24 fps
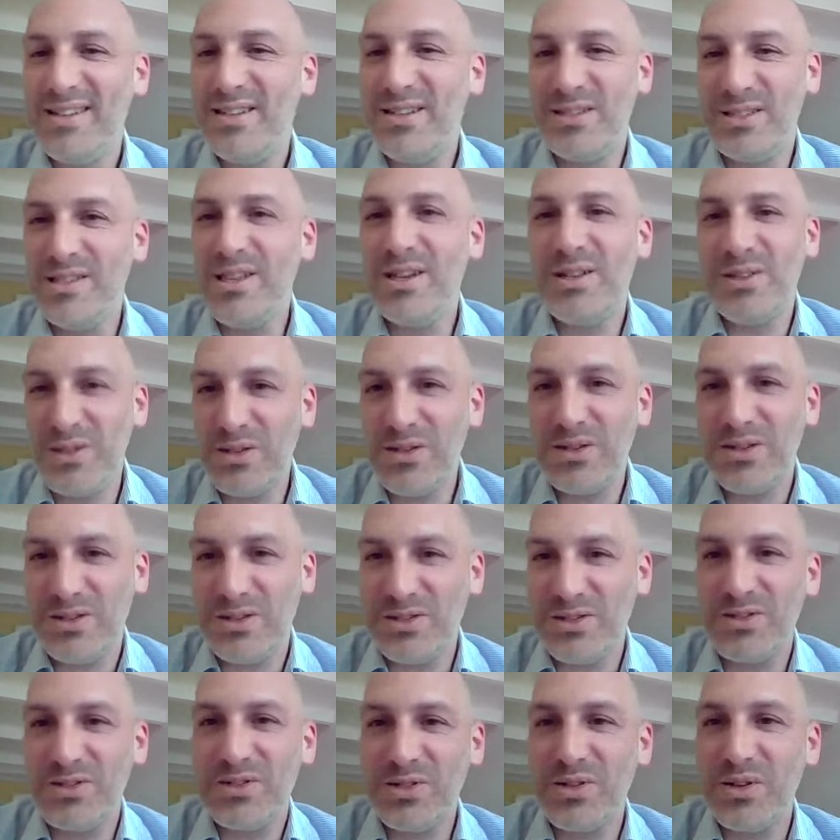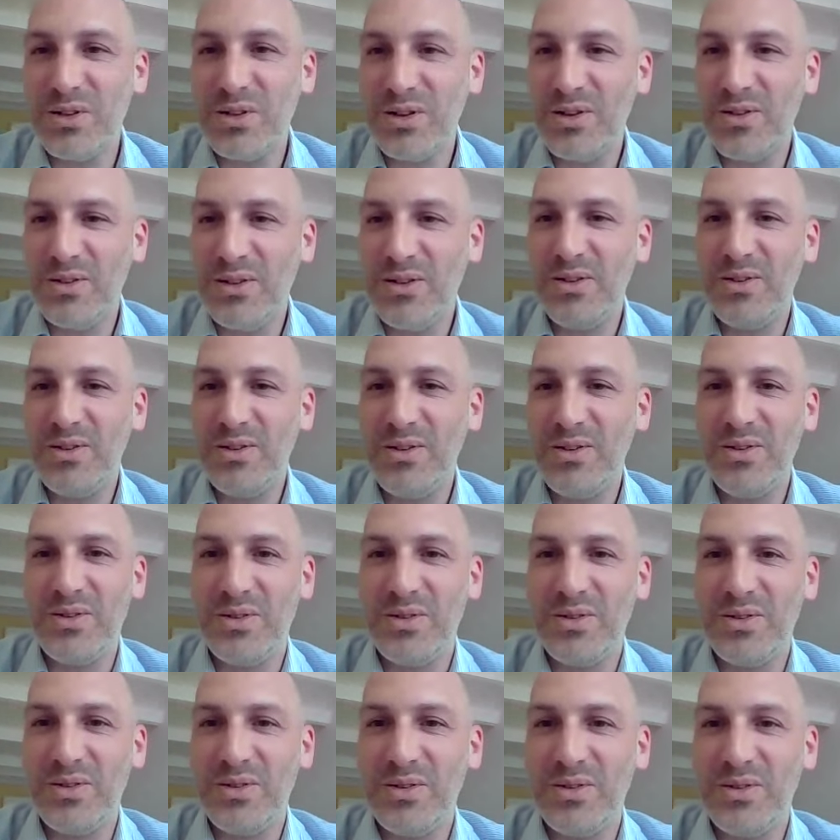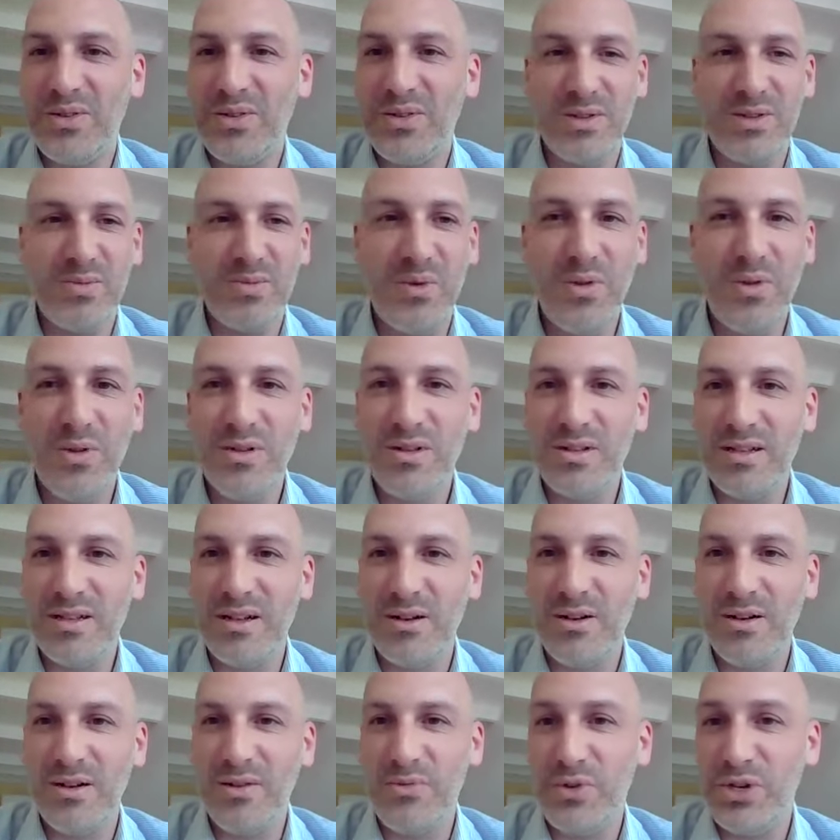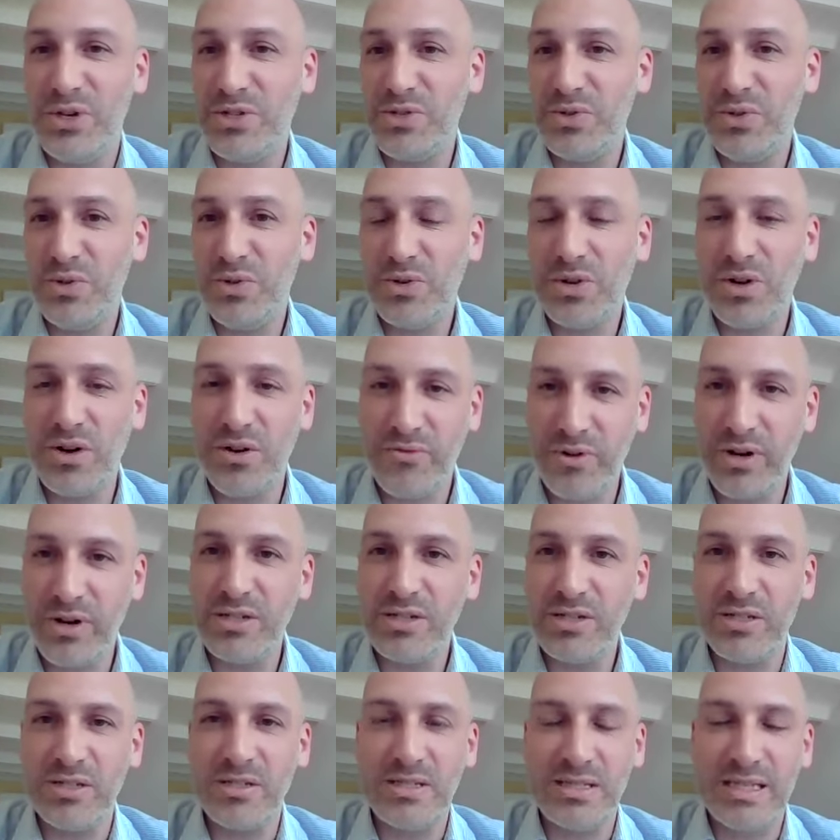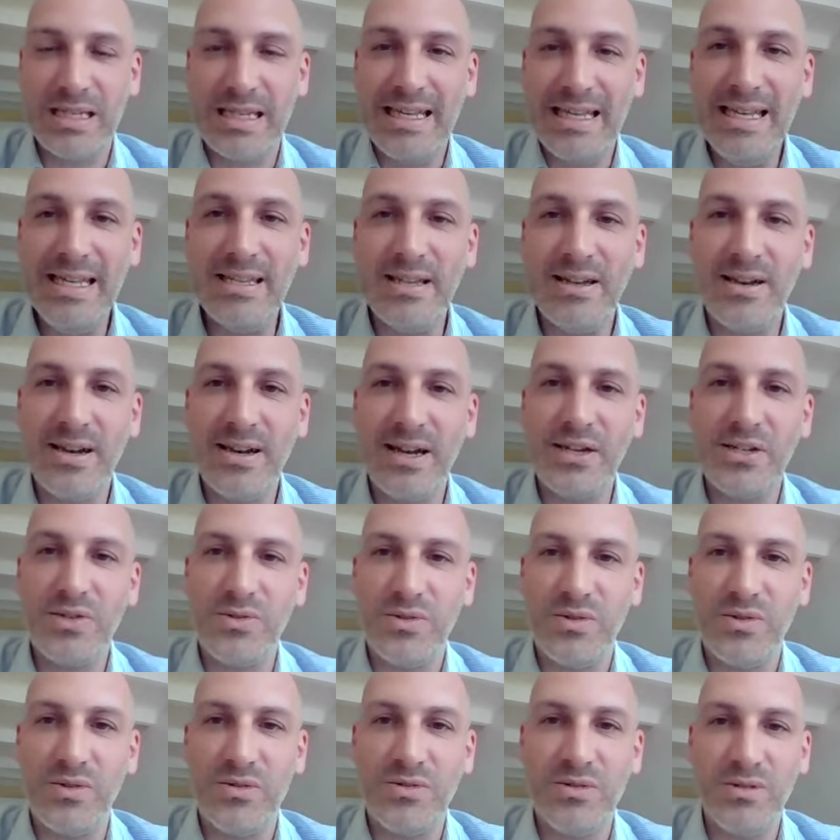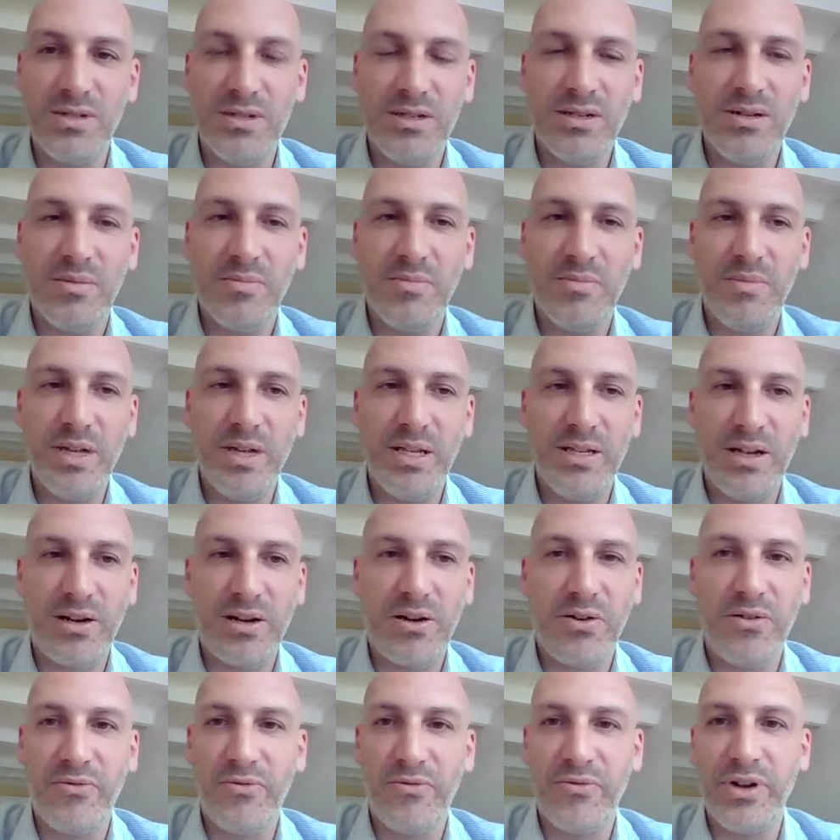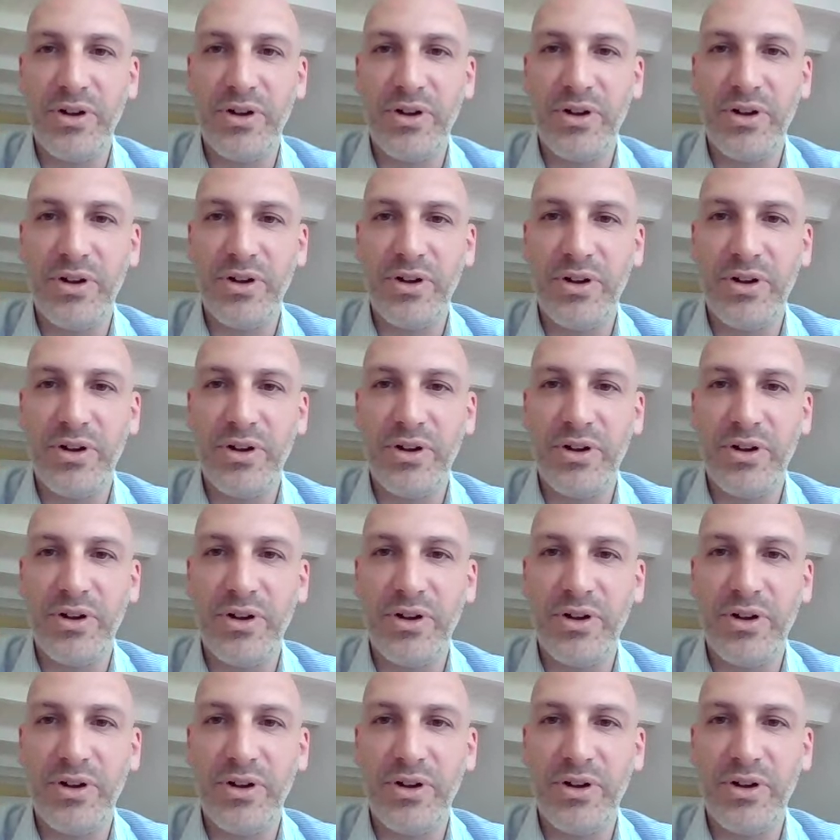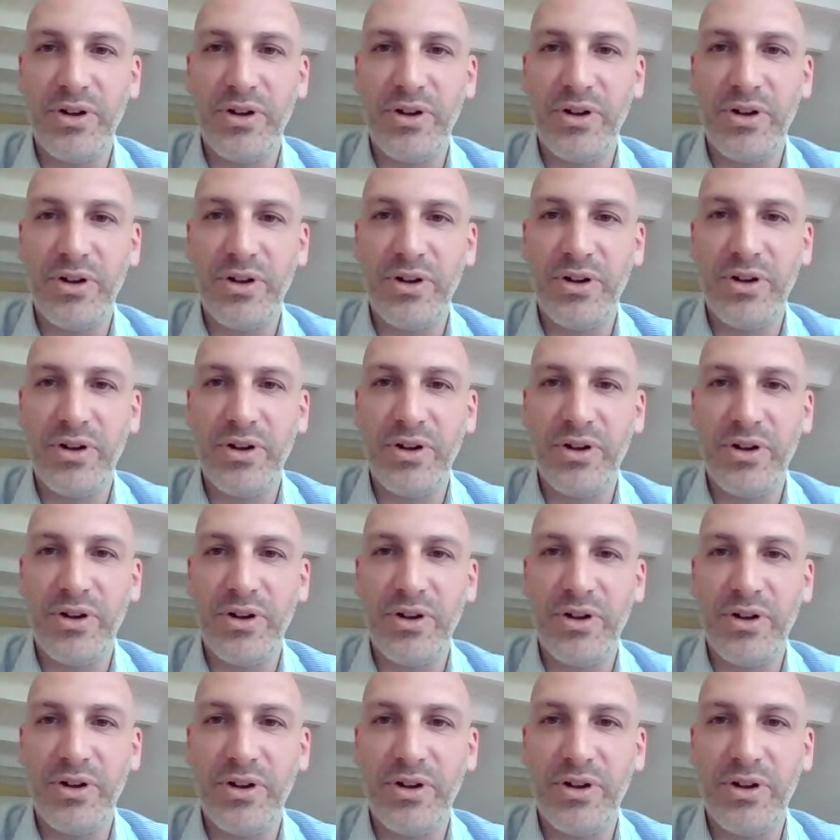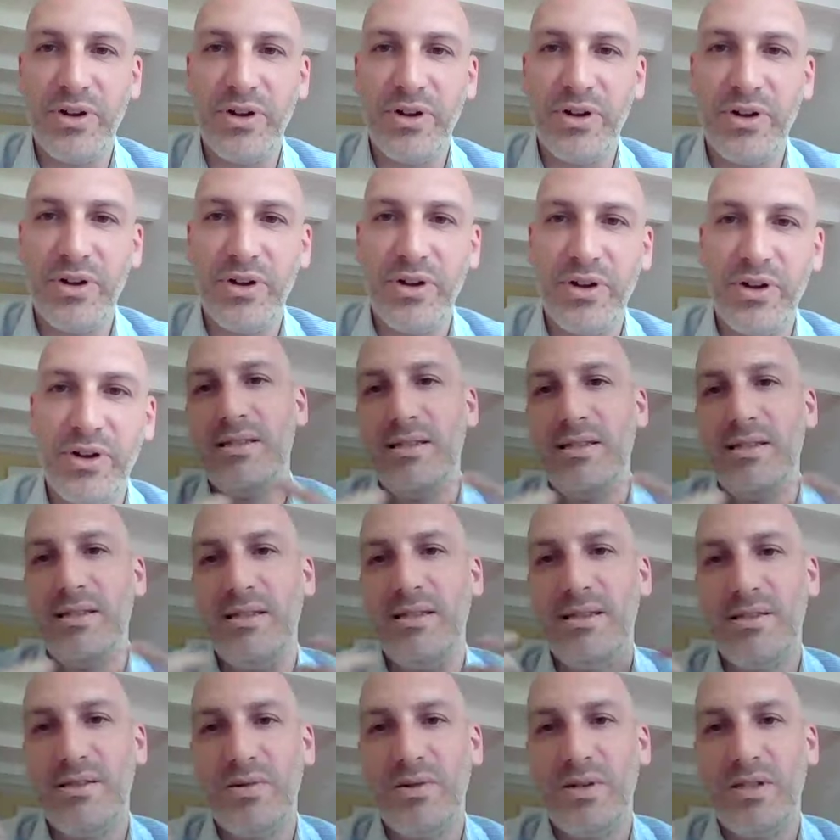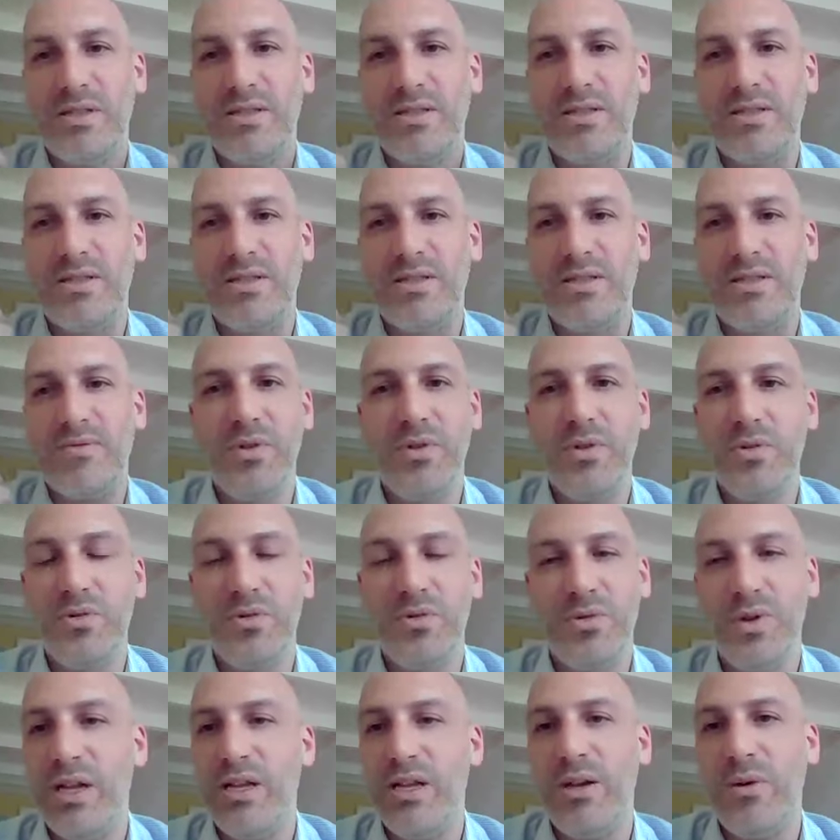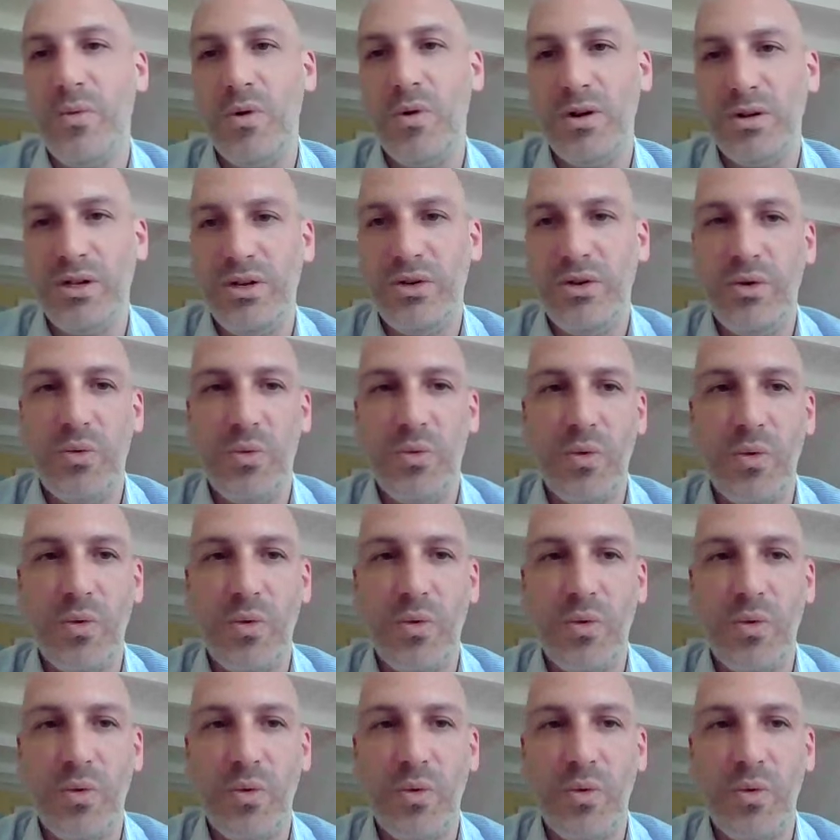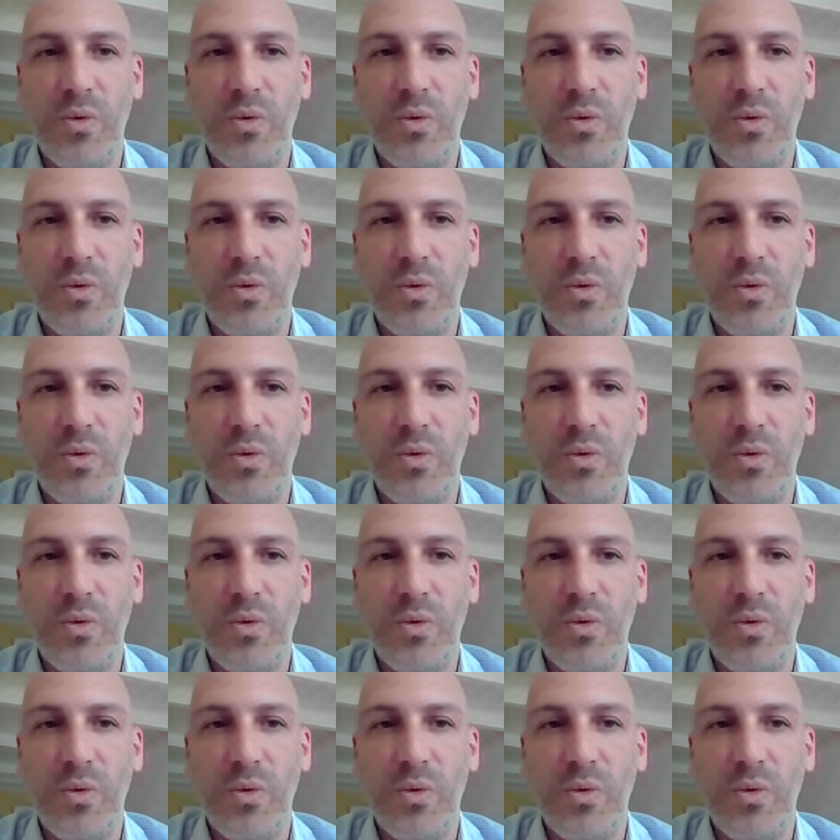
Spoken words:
it's not just a small regional coverage, it's an international media coverage, and we publish the A-list cities, so it's visible to anyone in the world.